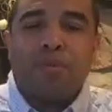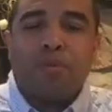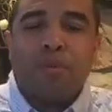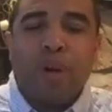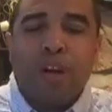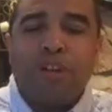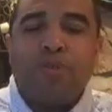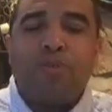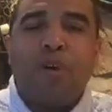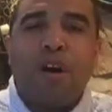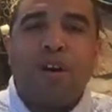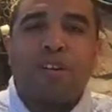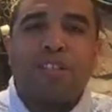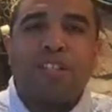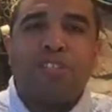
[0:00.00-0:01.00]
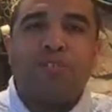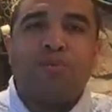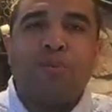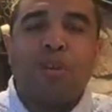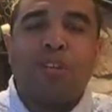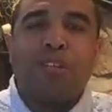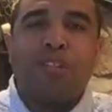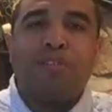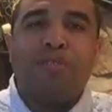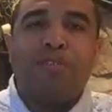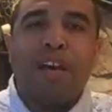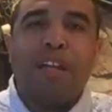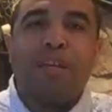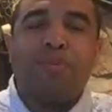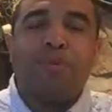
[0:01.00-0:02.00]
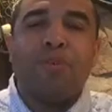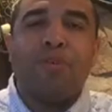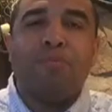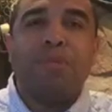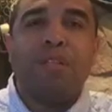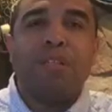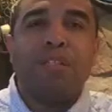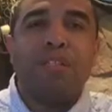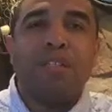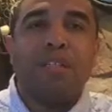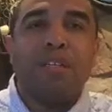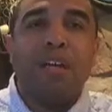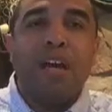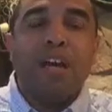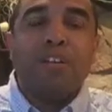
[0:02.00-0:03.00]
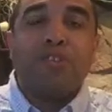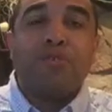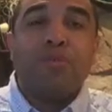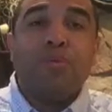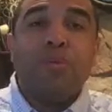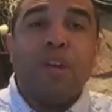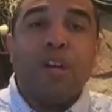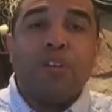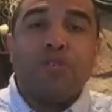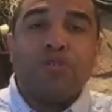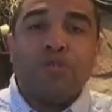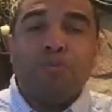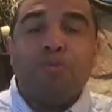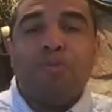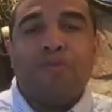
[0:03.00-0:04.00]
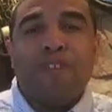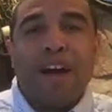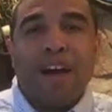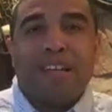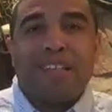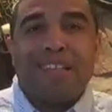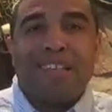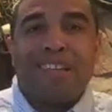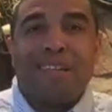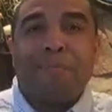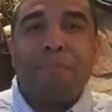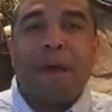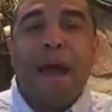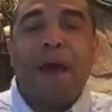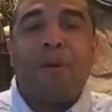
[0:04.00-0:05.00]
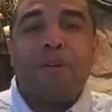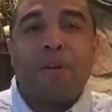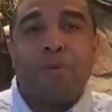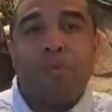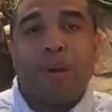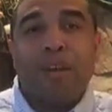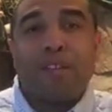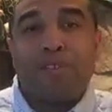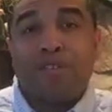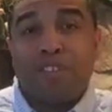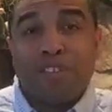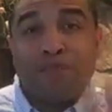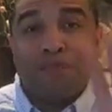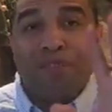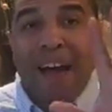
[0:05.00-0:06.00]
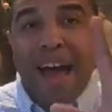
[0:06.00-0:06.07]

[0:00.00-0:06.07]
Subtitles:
where you are is that you want to develop your ability to supervise in an empowering way. And so there's